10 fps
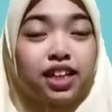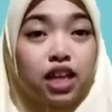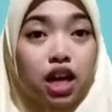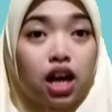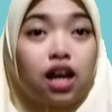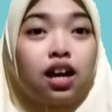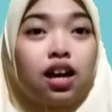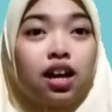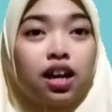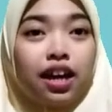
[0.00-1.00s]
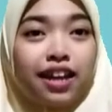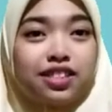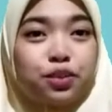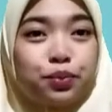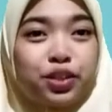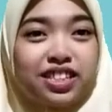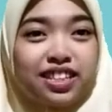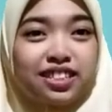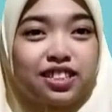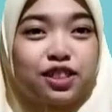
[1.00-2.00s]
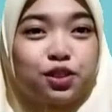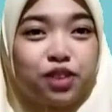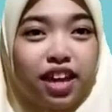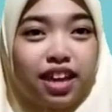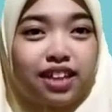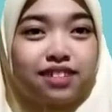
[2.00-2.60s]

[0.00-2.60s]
Kia as the presenter today.